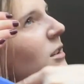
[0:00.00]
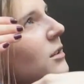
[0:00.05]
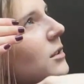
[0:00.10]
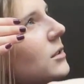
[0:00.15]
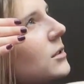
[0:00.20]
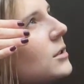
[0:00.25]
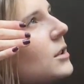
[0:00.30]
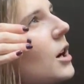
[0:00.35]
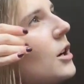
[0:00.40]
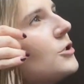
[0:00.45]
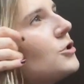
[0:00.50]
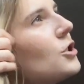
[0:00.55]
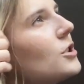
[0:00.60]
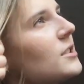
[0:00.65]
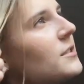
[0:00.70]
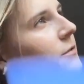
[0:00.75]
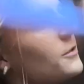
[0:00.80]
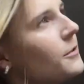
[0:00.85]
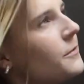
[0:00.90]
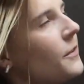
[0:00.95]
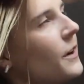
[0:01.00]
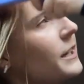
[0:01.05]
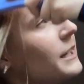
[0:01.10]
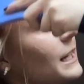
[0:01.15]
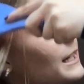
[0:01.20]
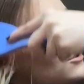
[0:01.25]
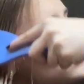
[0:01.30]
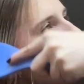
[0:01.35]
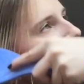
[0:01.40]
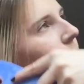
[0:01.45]
not just for
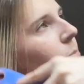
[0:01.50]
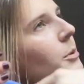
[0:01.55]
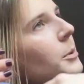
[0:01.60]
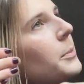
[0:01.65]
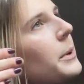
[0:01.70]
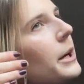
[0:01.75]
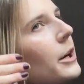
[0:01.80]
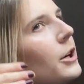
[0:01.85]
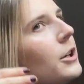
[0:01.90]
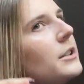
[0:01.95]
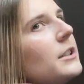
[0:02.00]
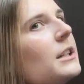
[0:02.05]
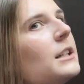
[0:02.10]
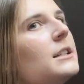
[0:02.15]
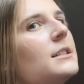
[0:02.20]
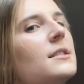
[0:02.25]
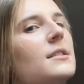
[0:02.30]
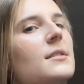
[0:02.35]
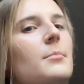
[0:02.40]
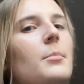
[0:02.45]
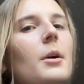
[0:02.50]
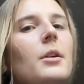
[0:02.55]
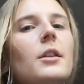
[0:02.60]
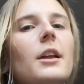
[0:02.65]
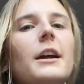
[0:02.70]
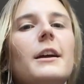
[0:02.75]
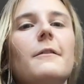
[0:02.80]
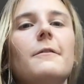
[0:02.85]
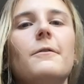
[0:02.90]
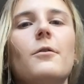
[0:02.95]
financial preparedness, but
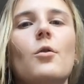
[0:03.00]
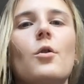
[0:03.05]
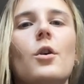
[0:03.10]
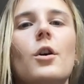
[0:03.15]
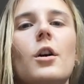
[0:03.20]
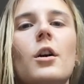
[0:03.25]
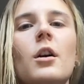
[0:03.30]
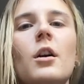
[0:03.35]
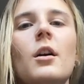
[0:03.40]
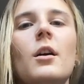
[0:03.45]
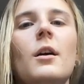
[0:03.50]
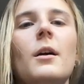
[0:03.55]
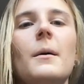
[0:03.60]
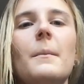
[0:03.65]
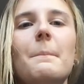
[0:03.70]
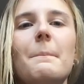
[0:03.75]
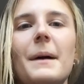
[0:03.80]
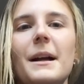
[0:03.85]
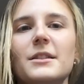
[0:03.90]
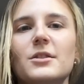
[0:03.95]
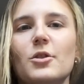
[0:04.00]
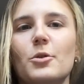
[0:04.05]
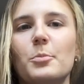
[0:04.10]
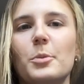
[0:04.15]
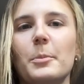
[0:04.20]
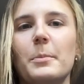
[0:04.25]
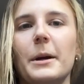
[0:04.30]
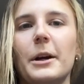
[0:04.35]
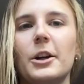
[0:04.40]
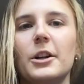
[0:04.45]
like for mental
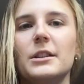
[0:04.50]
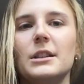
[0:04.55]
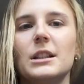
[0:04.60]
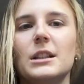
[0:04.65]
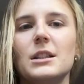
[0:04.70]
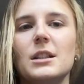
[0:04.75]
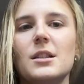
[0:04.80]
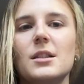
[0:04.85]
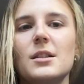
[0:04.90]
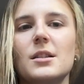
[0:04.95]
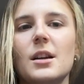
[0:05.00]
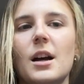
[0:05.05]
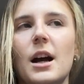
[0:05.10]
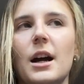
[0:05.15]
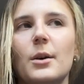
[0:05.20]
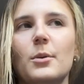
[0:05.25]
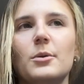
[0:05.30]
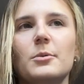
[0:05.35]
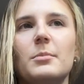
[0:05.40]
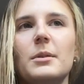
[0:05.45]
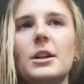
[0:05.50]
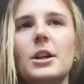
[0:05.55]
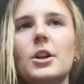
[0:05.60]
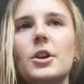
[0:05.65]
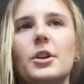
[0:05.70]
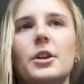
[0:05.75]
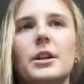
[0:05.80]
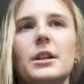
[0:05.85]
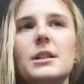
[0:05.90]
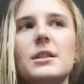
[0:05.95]
preparedness? I would be
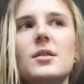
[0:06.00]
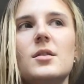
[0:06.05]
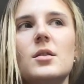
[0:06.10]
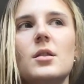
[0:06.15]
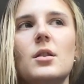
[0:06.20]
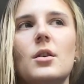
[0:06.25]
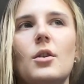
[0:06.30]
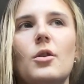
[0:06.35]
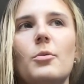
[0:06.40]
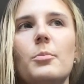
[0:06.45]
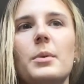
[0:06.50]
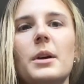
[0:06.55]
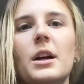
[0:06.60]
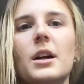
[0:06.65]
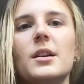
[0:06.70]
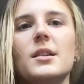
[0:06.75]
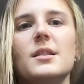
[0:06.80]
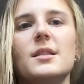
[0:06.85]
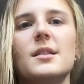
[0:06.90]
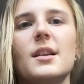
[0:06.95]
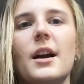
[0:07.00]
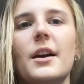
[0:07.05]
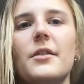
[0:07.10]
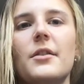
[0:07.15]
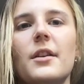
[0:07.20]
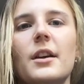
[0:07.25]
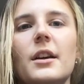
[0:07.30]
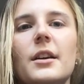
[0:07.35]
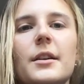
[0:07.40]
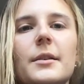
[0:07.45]
curious to know, because I
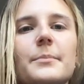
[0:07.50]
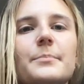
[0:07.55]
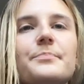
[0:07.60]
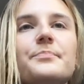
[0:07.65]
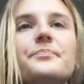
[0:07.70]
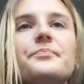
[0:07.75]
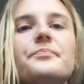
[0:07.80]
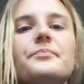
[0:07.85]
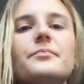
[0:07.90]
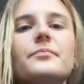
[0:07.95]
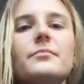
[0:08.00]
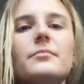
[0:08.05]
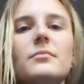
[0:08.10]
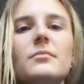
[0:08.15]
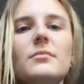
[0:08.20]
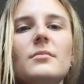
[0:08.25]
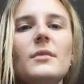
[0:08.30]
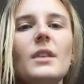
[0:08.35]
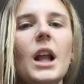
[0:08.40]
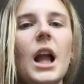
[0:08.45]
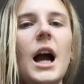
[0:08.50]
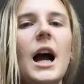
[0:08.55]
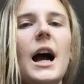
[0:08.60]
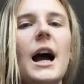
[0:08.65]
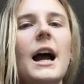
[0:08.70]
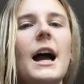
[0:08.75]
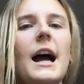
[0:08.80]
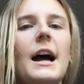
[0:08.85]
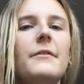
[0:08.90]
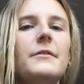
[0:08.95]
think I
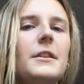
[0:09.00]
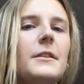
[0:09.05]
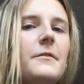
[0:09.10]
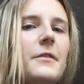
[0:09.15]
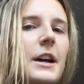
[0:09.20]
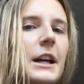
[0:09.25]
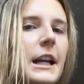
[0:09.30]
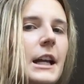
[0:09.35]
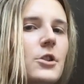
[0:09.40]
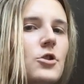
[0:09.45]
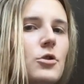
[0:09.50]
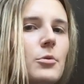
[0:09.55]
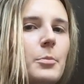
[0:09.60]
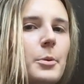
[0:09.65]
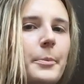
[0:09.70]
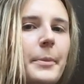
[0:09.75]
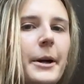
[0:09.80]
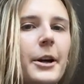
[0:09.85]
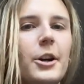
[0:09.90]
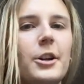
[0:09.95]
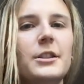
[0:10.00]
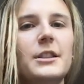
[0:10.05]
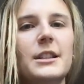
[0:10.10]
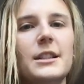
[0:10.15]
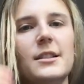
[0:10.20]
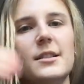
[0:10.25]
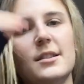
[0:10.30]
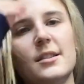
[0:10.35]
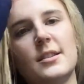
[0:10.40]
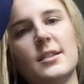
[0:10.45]
have the financial
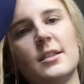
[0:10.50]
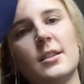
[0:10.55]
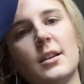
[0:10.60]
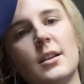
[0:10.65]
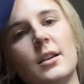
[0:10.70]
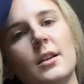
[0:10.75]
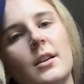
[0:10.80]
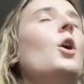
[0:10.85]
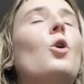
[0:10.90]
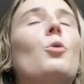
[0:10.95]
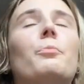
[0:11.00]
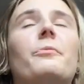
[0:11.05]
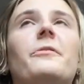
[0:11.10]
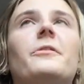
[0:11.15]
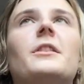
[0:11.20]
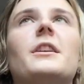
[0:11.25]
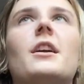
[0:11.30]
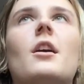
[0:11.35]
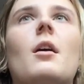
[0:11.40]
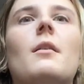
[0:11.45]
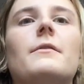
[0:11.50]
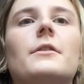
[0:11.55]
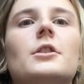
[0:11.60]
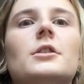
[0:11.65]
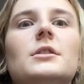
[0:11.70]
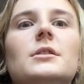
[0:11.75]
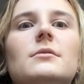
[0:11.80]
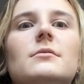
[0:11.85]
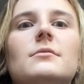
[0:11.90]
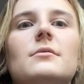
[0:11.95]
preparedness hopefully
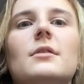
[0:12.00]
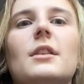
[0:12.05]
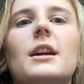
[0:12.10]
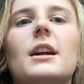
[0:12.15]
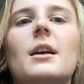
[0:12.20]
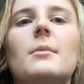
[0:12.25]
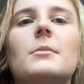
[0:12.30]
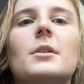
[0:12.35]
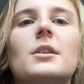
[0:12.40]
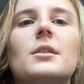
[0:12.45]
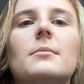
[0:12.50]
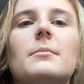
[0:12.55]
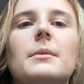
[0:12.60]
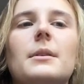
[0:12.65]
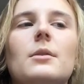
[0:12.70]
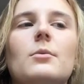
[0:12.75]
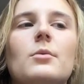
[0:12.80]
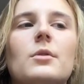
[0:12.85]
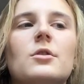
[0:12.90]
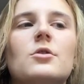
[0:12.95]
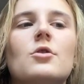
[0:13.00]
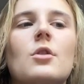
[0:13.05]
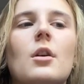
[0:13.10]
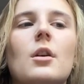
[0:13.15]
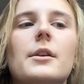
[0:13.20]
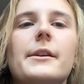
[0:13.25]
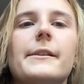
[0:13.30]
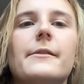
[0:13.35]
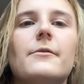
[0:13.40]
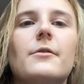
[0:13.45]
covered. Like, I'm gonna be
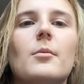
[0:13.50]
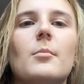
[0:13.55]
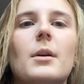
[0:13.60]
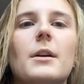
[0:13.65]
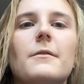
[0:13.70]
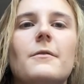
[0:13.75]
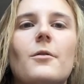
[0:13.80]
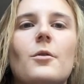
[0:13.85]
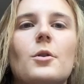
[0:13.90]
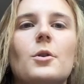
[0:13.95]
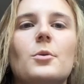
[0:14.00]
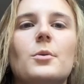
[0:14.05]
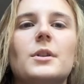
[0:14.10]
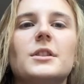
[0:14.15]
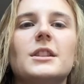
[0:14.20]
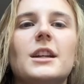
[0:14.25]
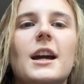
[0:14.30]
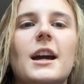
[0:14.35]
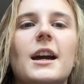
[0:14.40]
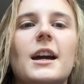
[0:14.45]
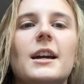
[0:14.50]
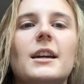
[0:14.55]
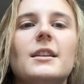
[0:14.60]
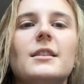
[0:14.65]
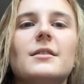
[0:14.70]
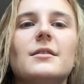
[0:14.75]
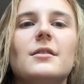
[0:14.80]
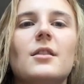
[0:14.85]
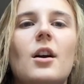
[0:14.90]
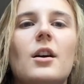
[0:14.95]
withdrawing from my 401k.
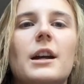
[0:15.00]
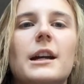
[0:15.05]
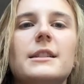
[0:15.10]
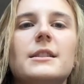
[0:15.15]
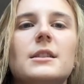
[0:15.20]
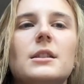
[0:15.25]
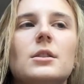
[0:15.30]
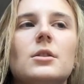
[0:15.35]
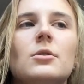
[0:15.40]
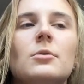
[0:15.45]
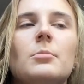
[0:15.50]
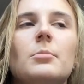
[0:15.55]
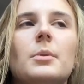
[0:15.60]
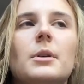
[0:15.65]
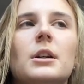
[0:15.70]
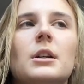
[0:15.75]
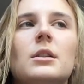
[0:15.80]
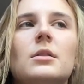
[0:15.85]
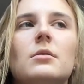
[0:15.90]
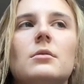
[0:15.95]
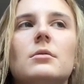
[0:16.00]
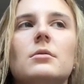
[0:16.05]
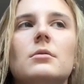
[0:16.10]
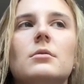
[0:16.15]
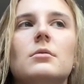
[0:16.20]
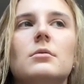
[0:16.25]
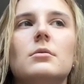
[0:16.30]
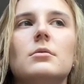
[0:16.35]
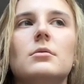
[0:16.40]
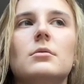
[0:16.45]
Not ideal, but
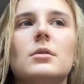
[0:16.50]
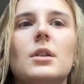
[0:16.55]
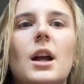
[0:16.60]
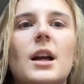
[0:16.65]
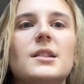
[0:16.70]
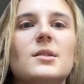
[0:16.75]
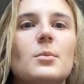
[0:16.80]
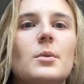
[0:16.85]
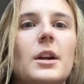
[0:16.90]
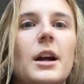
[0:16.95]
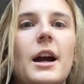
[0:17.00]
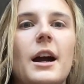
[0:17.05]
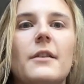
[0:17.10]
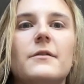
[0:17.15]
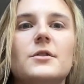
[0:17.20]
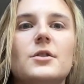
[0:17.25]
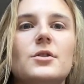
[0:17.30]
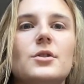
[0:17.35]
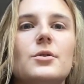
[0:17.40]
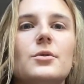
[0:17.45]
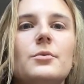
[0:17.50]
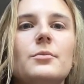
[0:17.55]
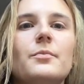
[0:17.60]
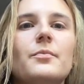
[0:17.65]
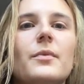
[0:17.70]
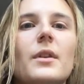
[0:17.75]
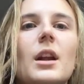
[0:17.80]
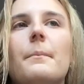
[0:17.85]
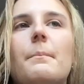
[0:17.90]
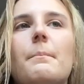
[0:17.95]
that's what I have to do.
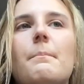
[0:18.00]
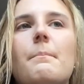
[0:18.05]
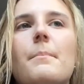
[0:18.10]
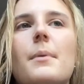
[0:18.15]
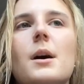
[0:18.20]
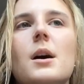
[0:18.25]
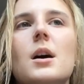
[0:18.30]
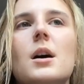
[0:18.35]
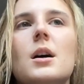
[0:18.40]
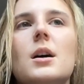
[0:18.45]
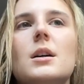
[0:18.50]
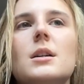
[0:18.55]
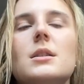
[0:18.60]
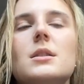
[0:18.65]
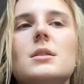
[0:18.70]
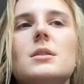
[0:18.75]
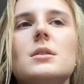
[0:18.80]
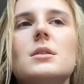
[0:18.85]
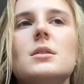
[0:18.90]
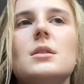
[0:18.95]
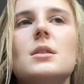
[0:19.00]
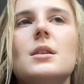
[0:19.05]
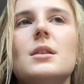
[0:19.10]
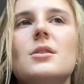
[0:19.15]
But in